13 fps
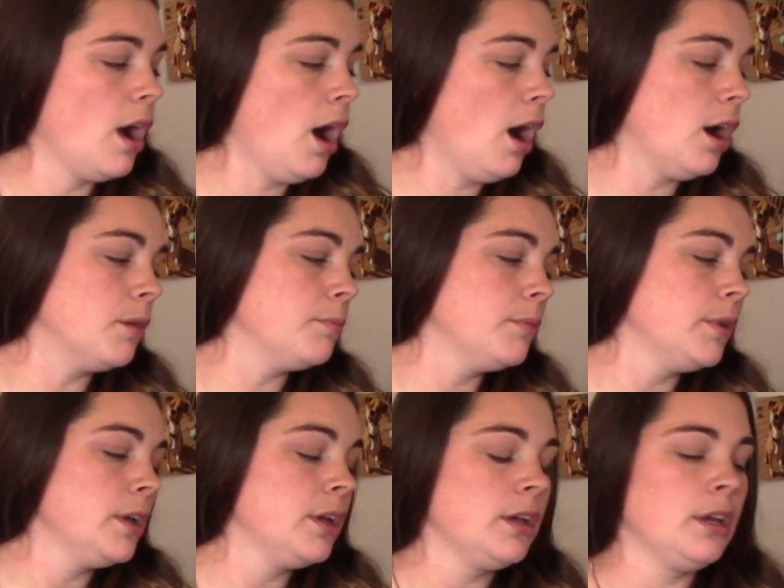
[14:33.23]

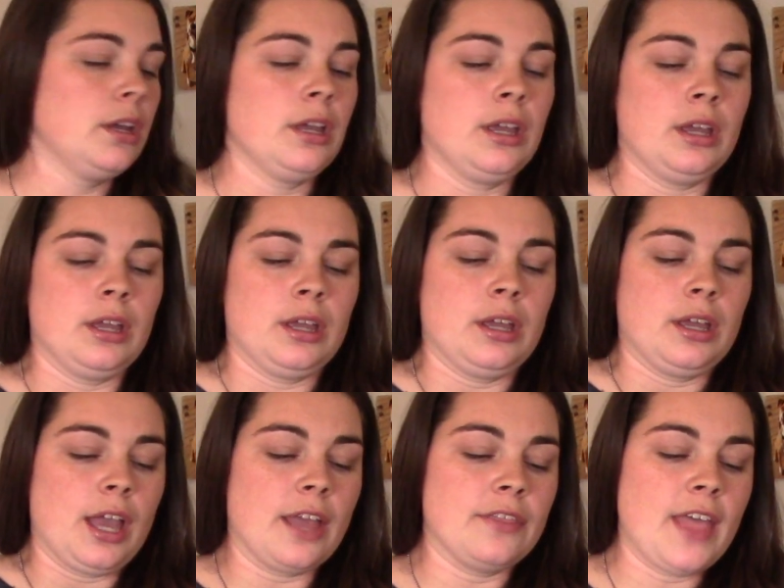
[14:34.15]

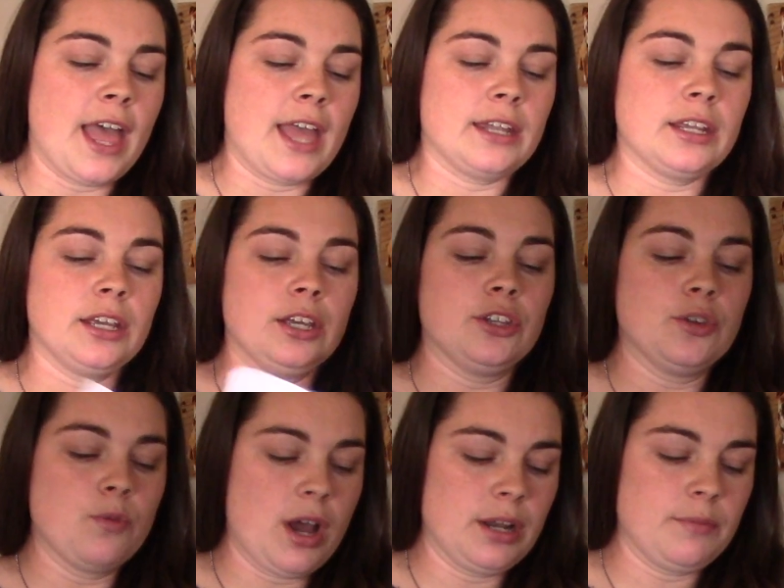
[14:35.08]
And then
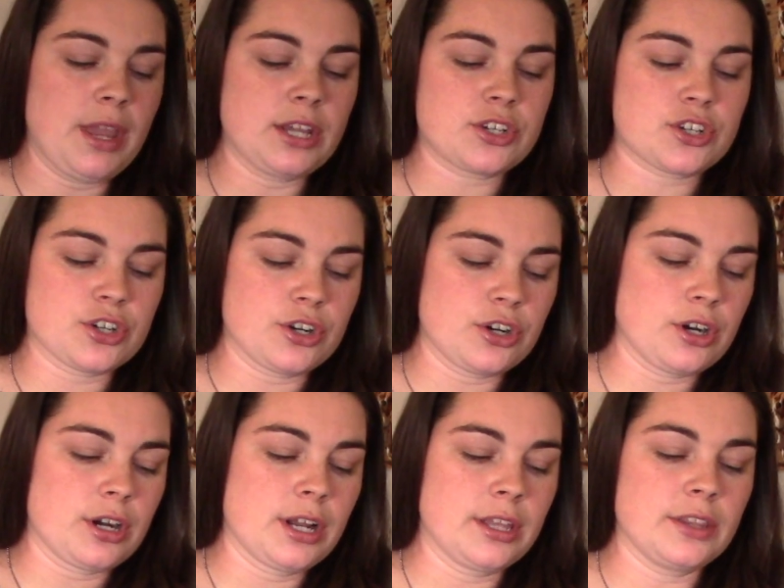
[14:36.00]
you want to make
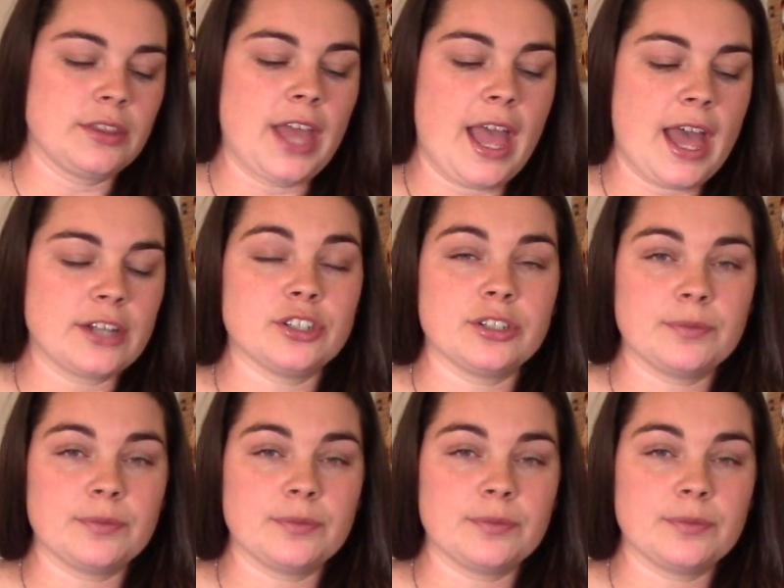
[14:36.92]
sure that